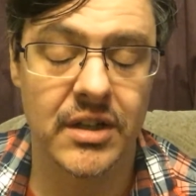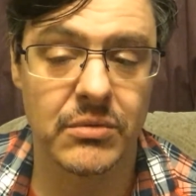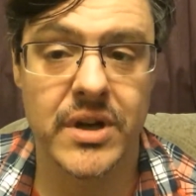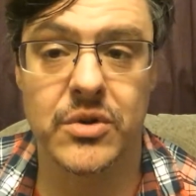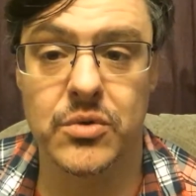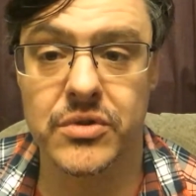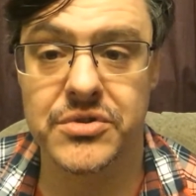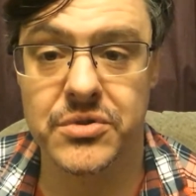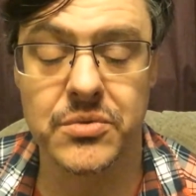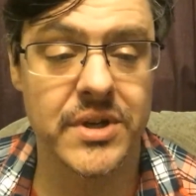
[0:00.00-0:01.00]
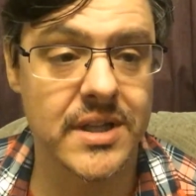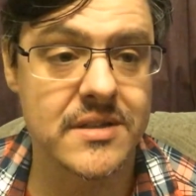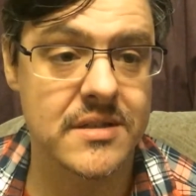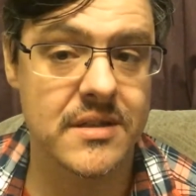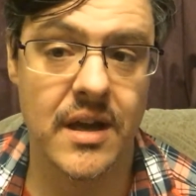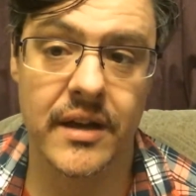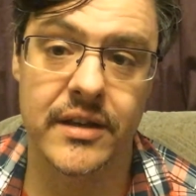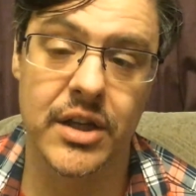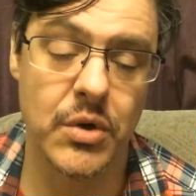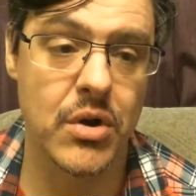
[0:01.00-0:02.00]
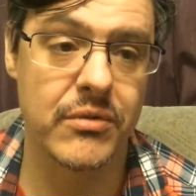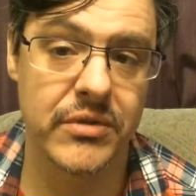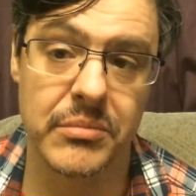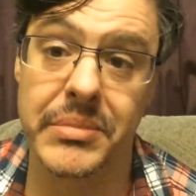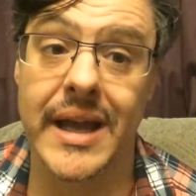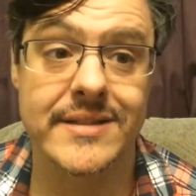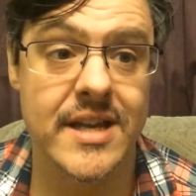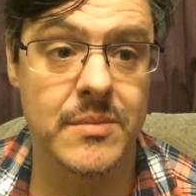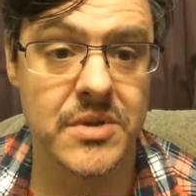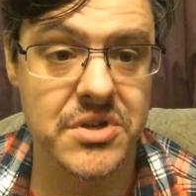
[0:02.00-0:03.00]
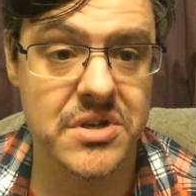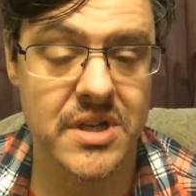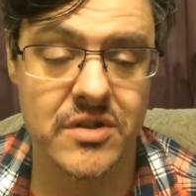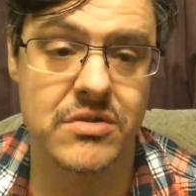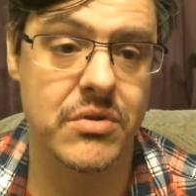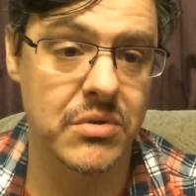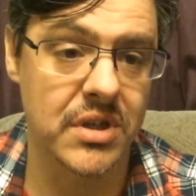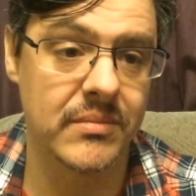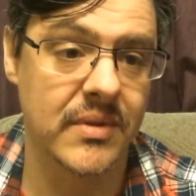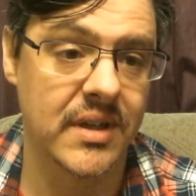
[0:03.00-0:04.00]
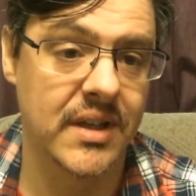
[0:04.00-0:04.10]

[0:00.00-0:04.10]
run all the school kids, I could go over and pat Hamish and stroke him,